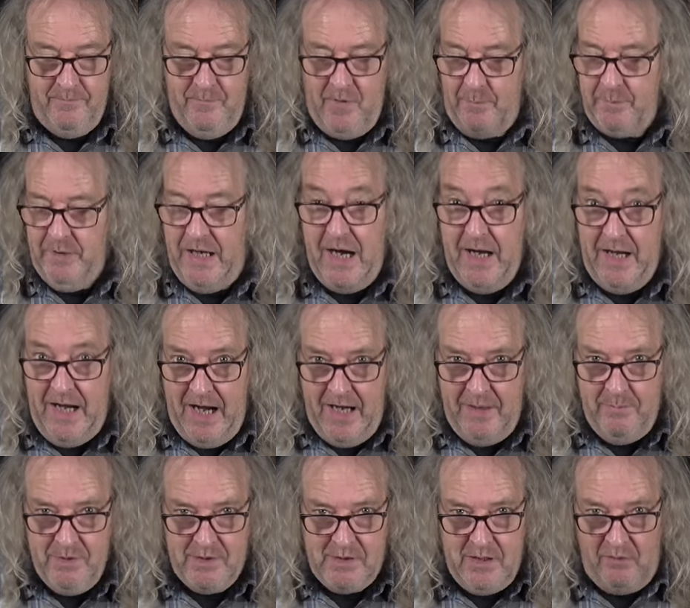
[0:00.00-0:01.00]
I'm getting ahead
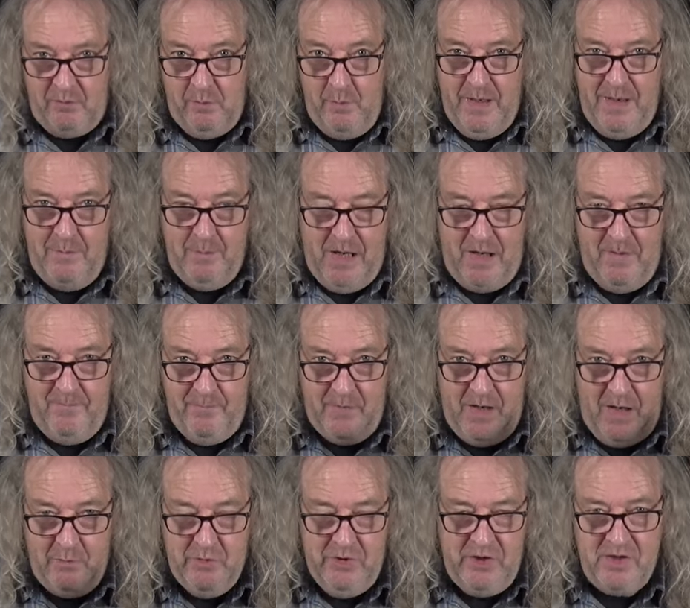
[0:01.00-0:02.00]
of myself a bit, but
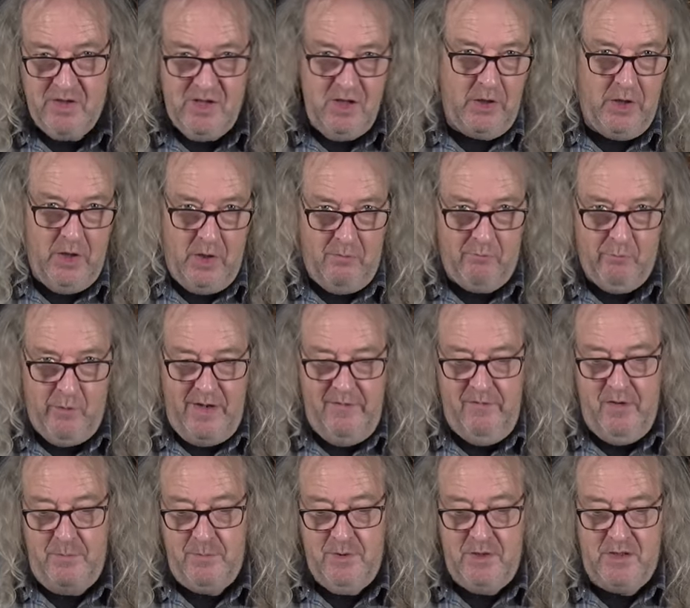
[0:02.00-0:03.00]
I was just looking on
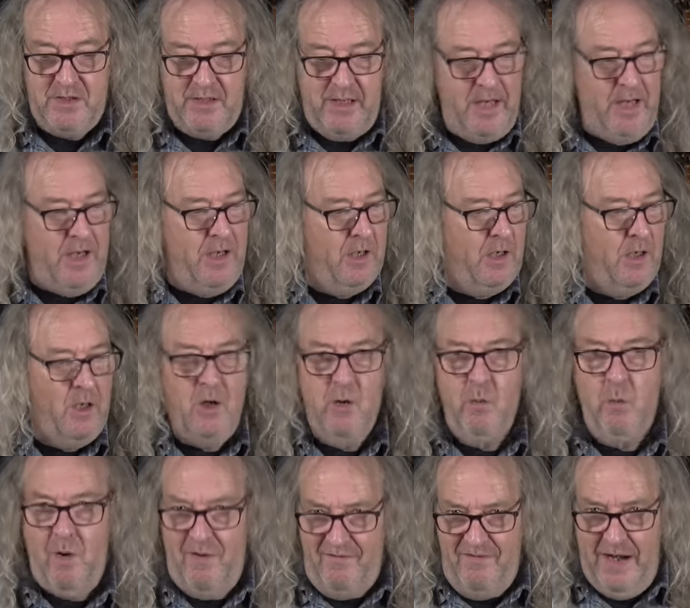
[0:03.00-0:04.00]
Reverb to see
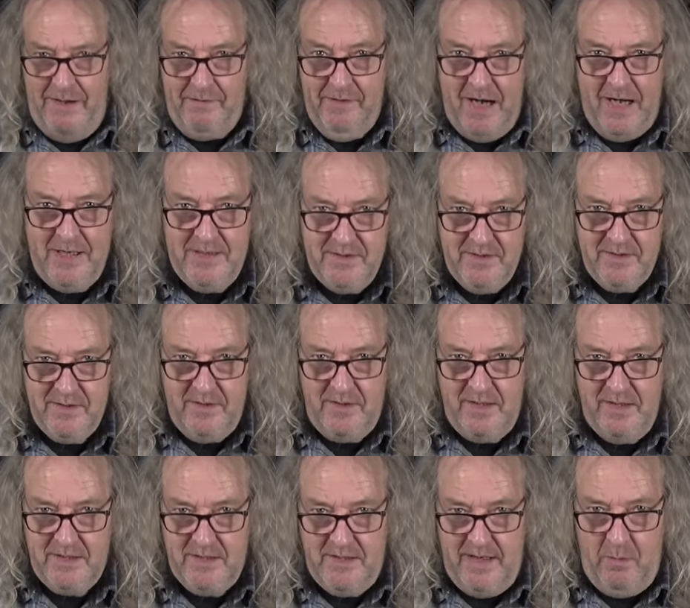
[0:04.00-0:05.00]
what variations of
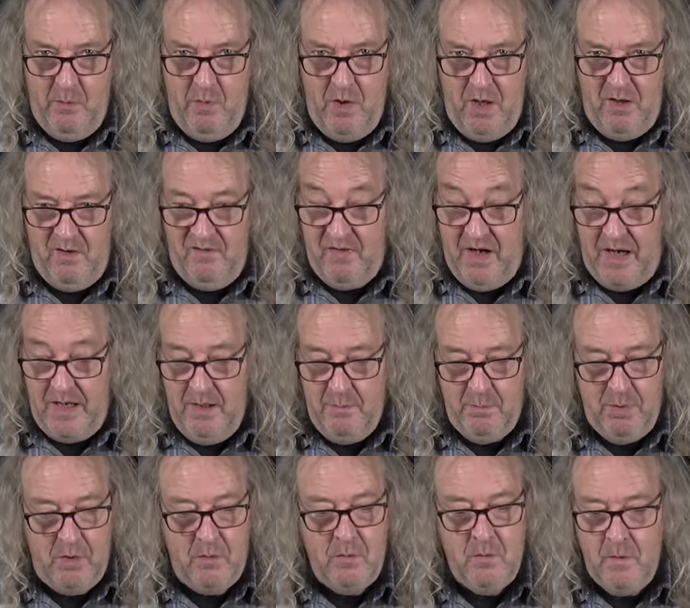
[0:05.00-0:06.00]
this there were
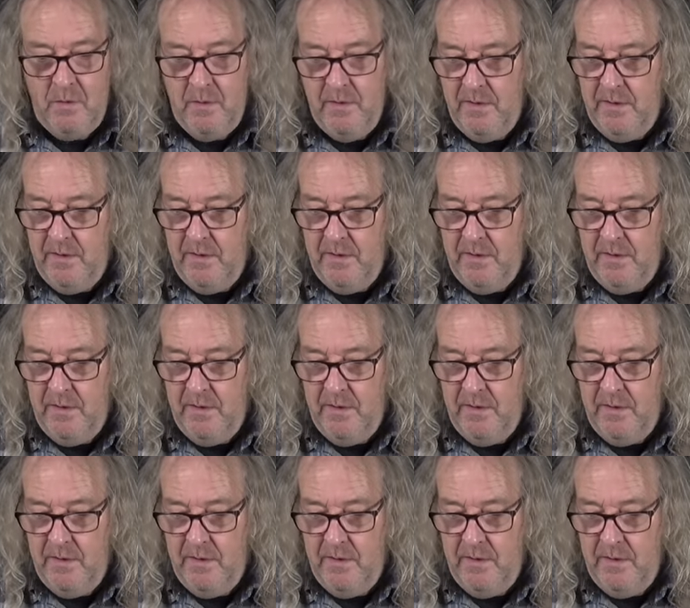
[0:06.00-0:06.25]
available.